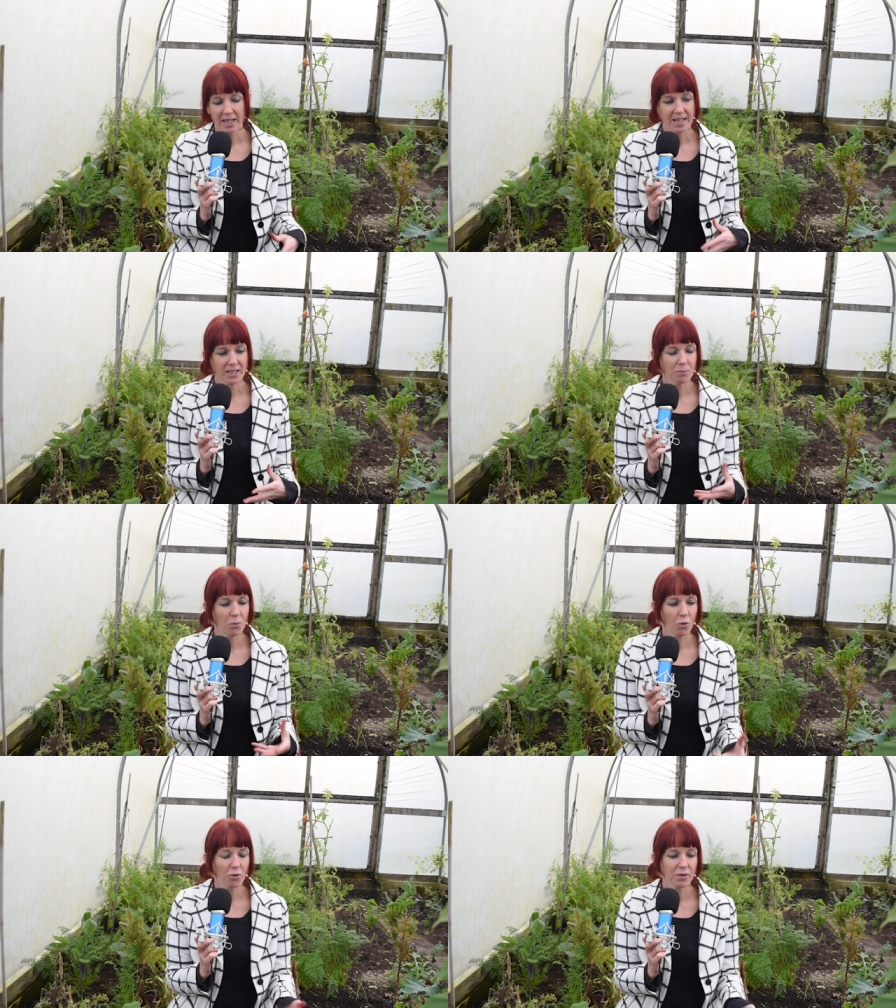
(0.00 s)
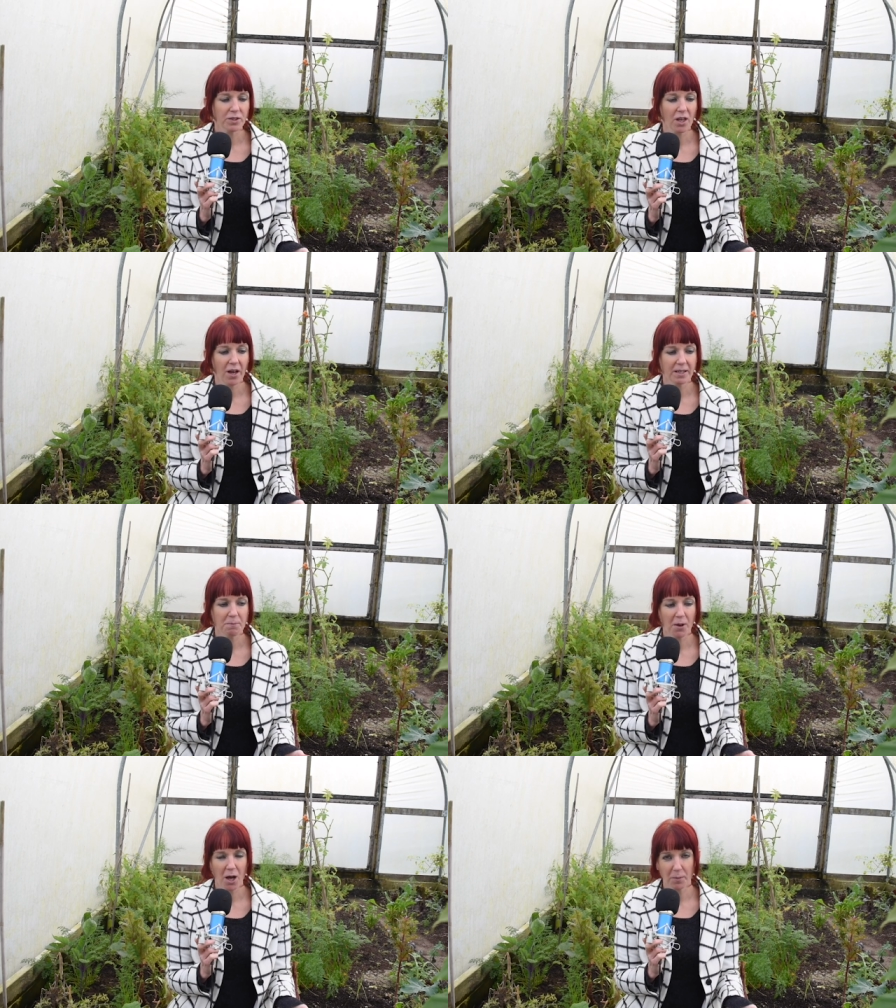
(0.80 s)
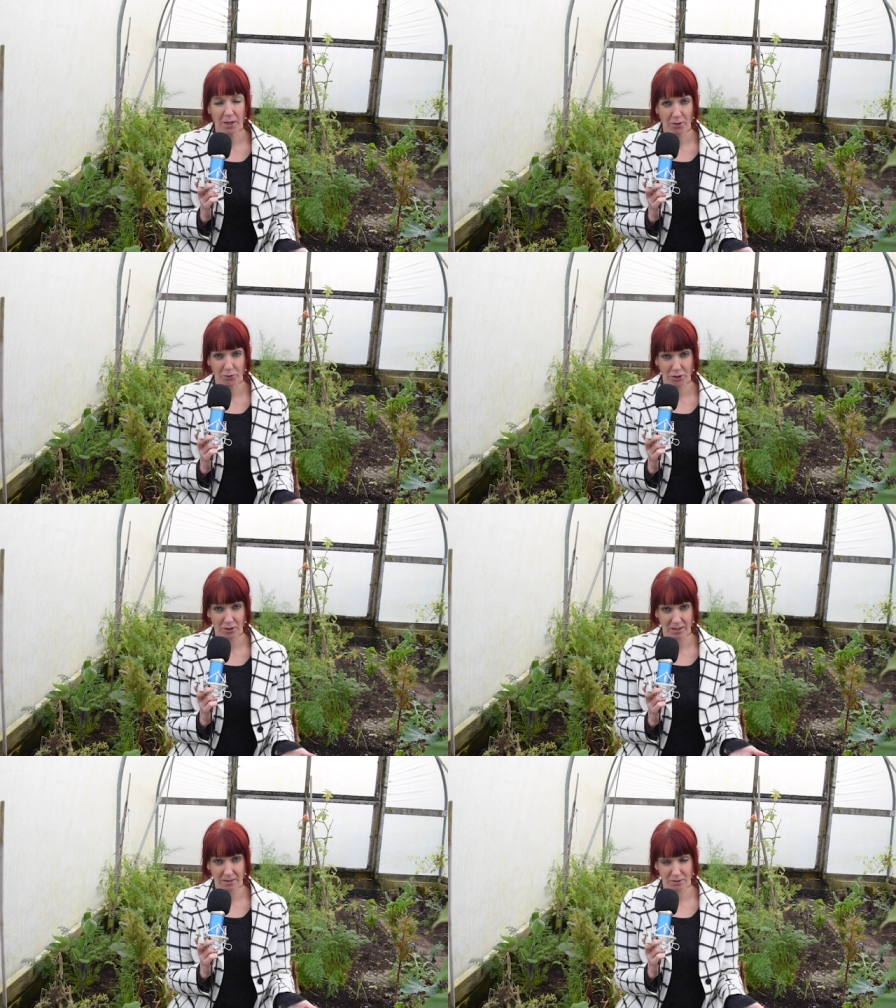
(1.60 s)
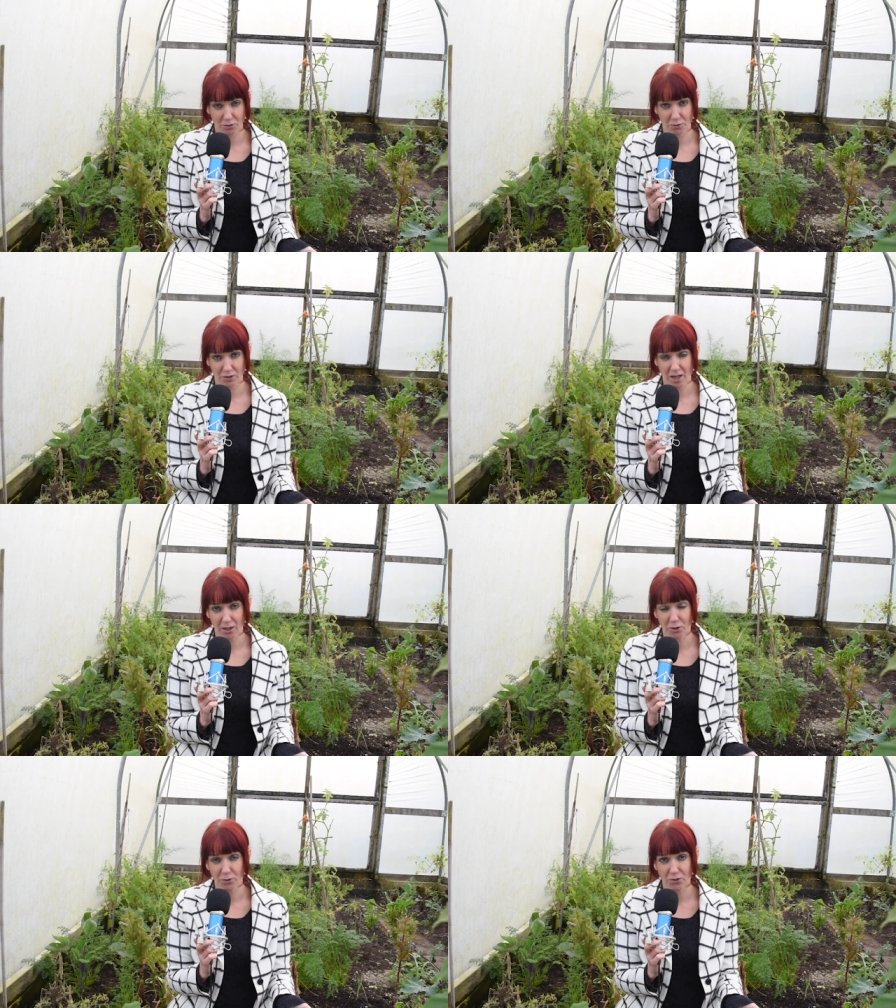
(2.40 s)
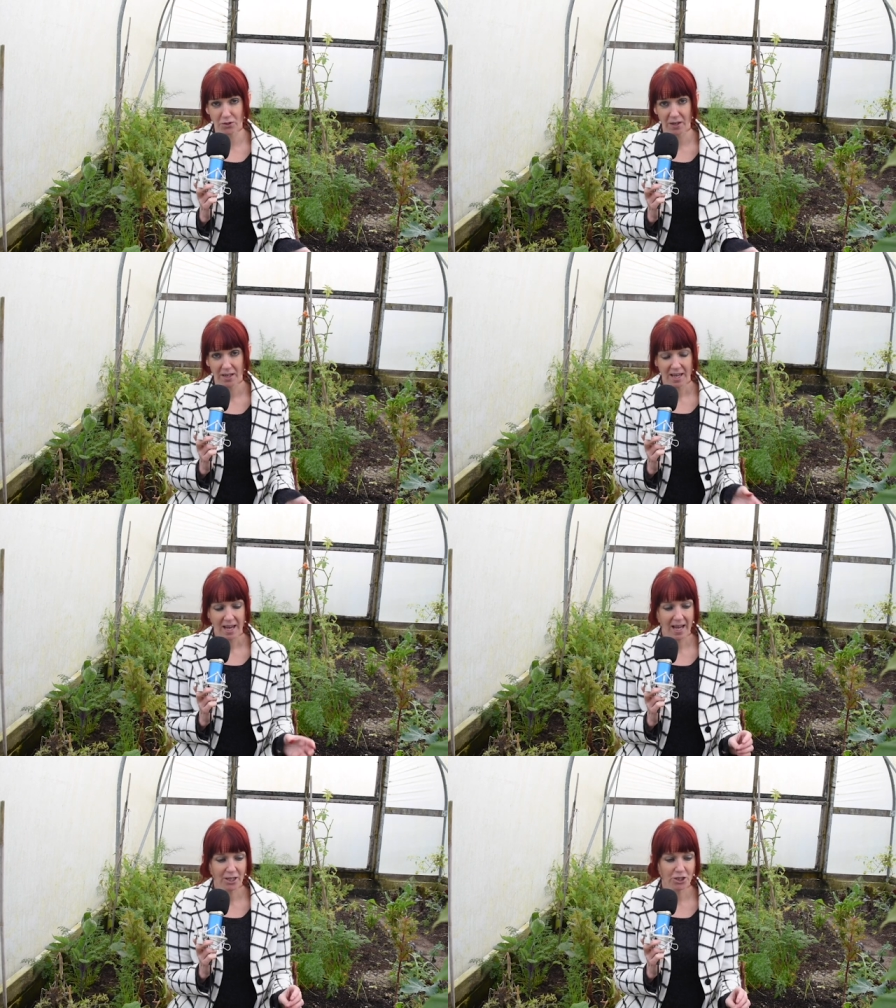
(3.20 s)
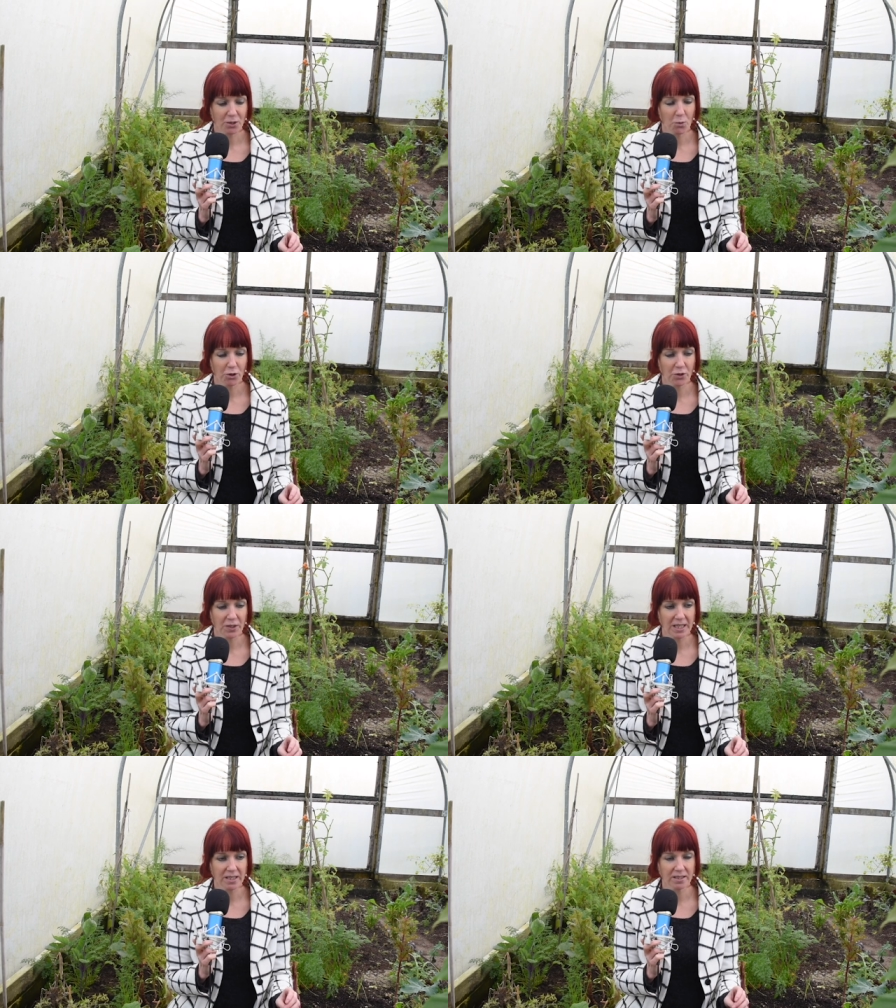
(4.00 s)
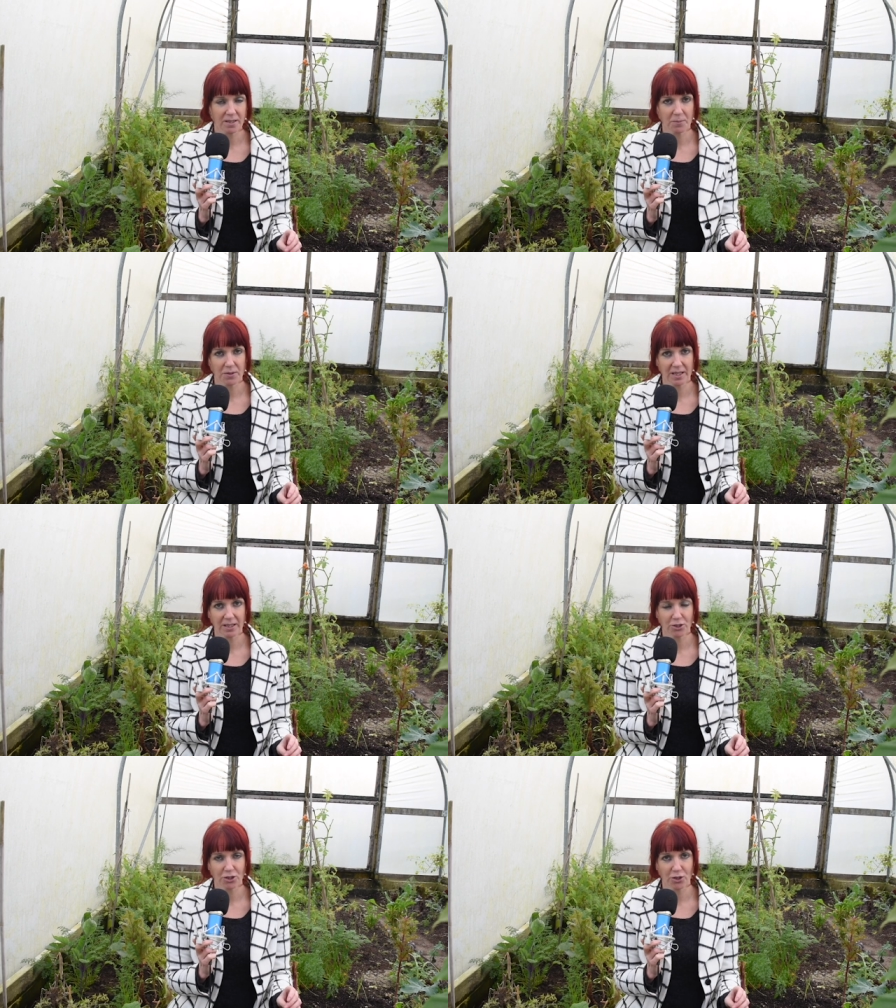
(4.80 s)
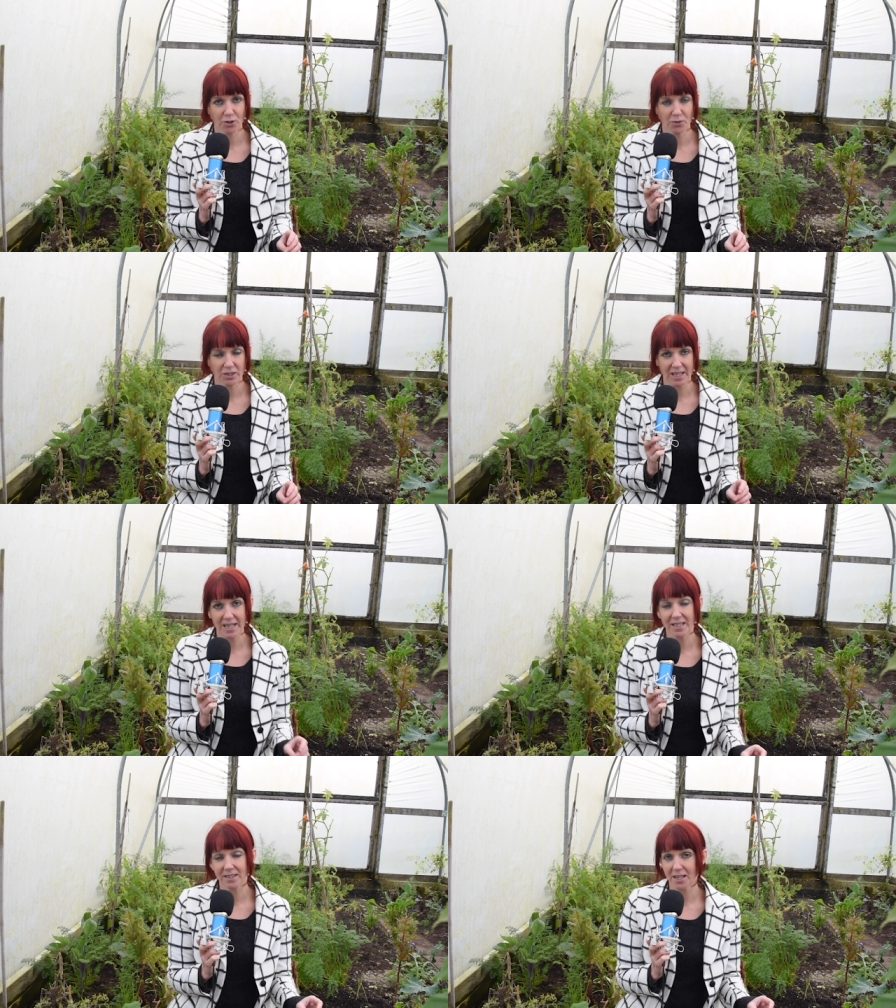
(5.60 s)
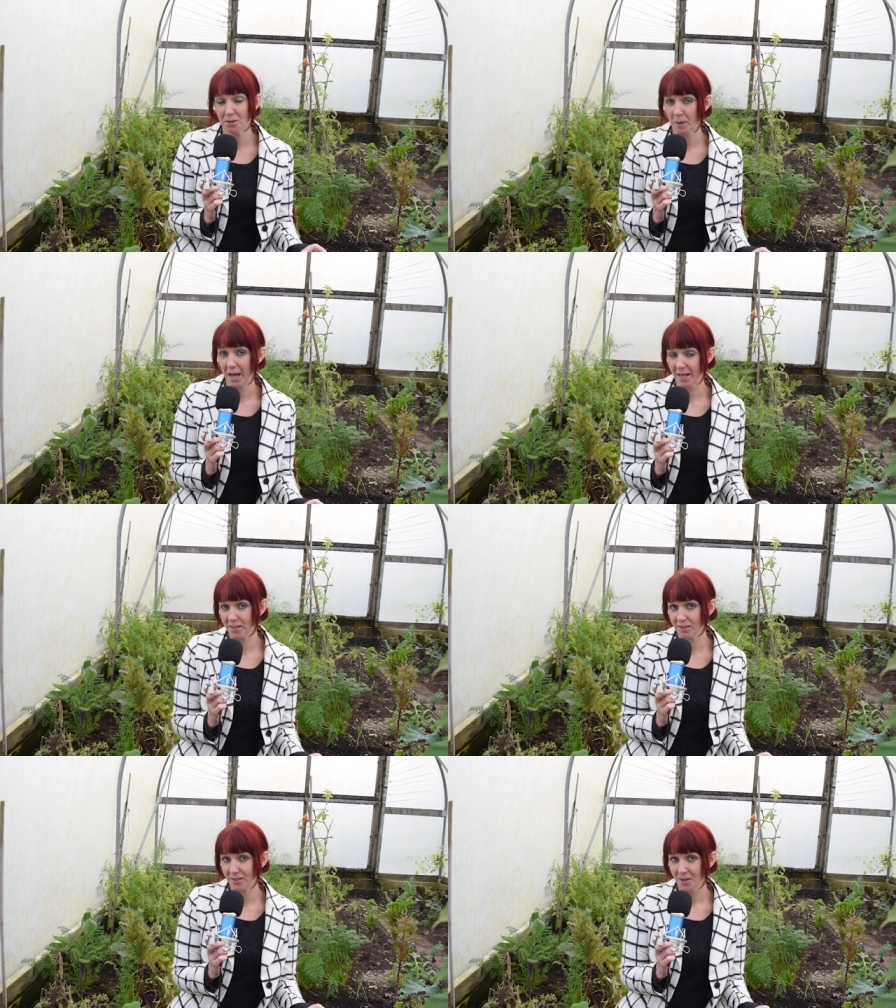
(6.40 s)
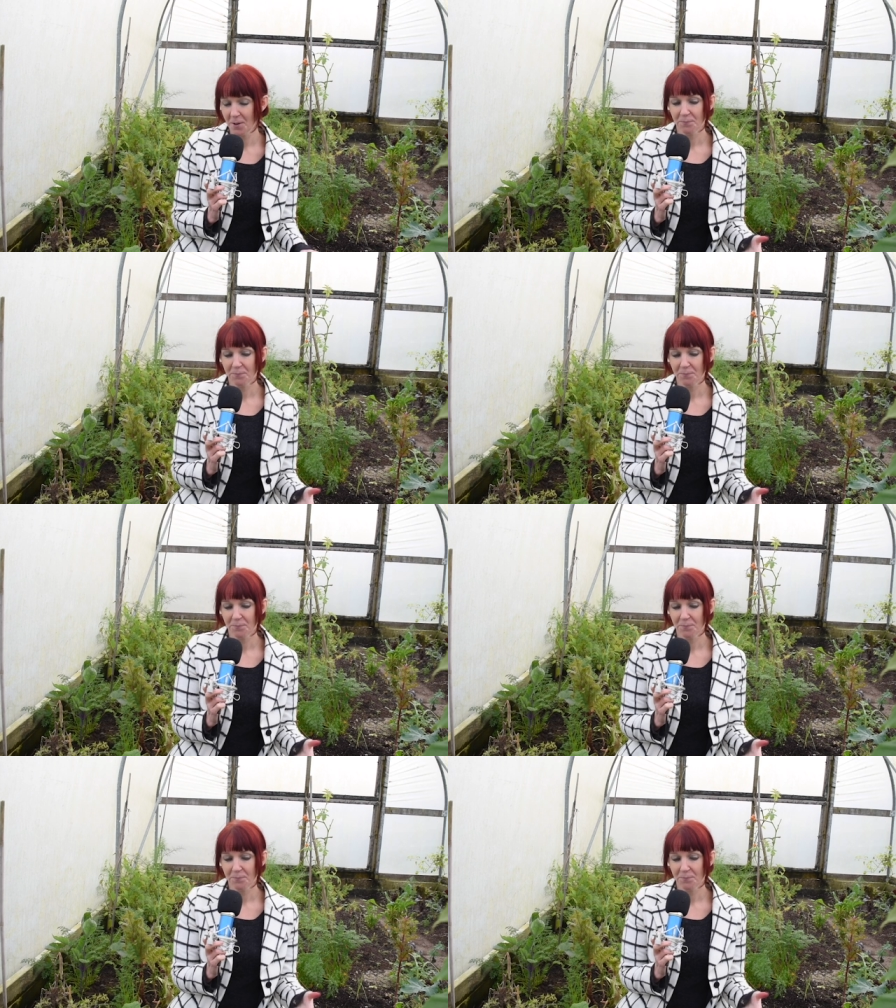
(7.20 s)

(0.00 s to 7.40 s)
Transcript: is more of a sign in permaculture sort of circles that actually what you need is something to to eat said pest